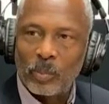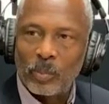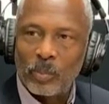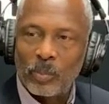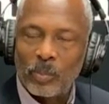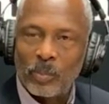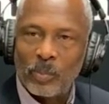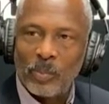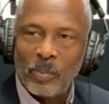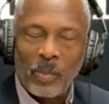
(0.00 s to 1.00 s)
boomers?
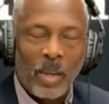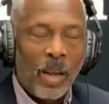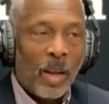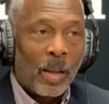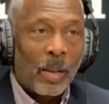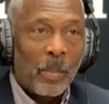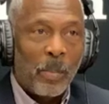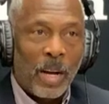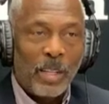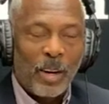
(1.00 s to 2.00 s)

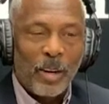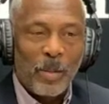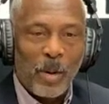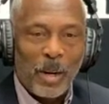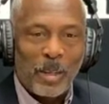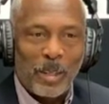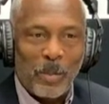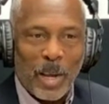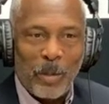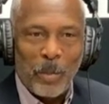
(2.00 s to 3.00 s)
My target market is
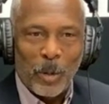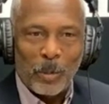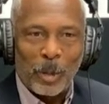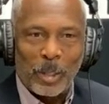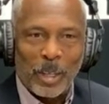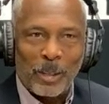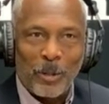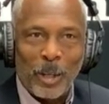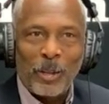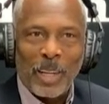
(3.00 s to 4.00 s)
baby boomers because
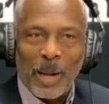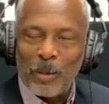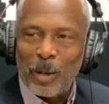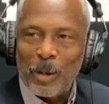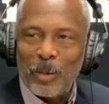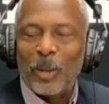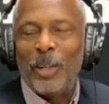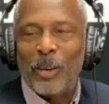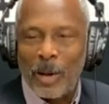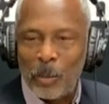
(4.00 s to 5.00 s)
eventually I'm going to, well,
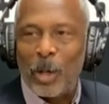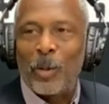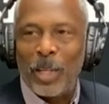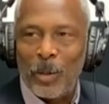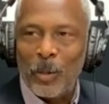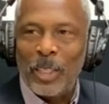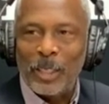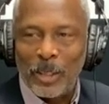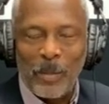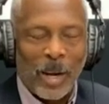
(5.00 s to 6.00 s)
no, I'm already one,
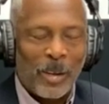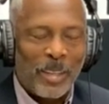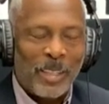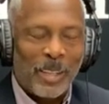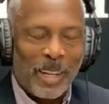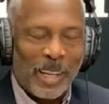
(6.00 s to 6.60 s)
so I'm not going to tell